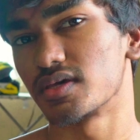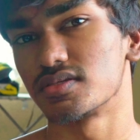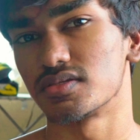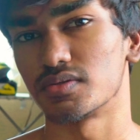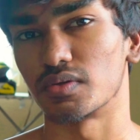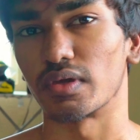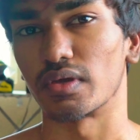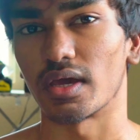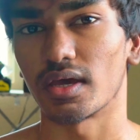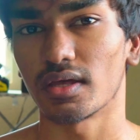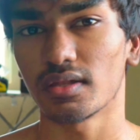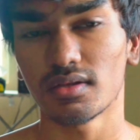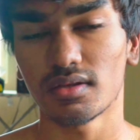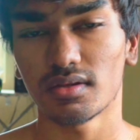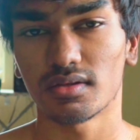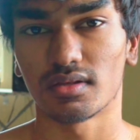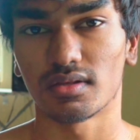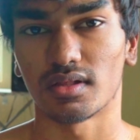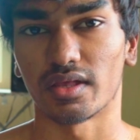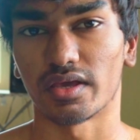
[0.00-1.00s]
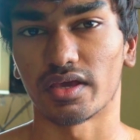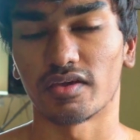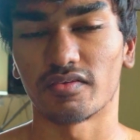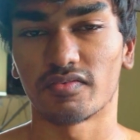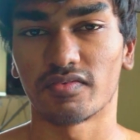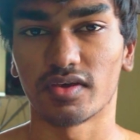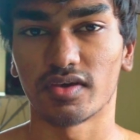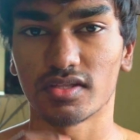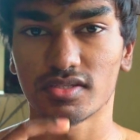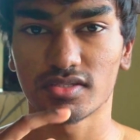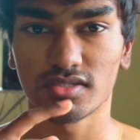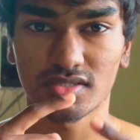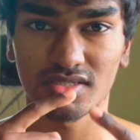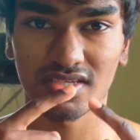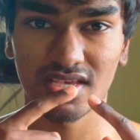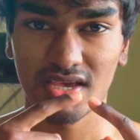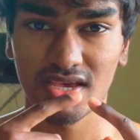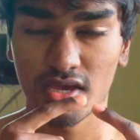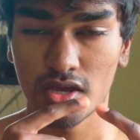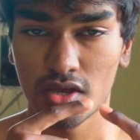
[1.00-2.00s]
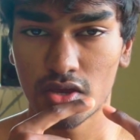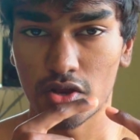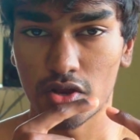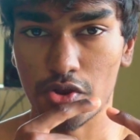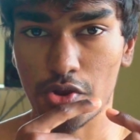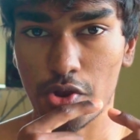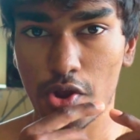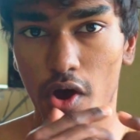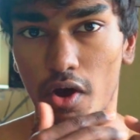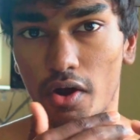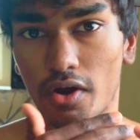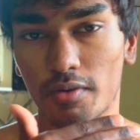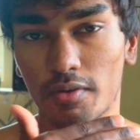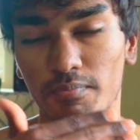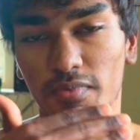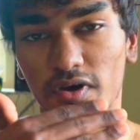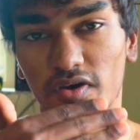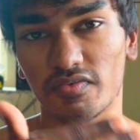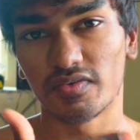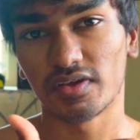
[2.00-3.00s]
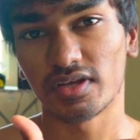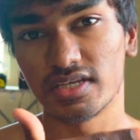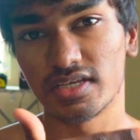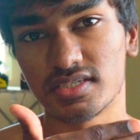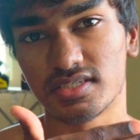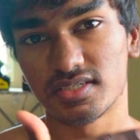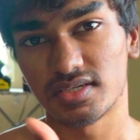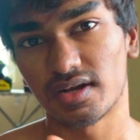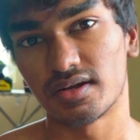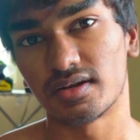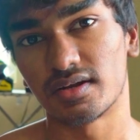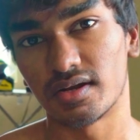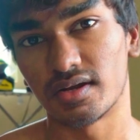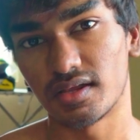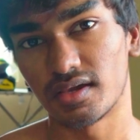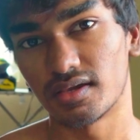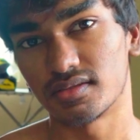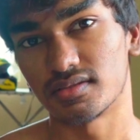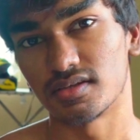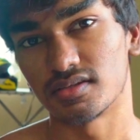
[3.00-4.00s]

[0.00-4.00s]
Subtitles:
as you can. Like, if it's not perfectly set teeth,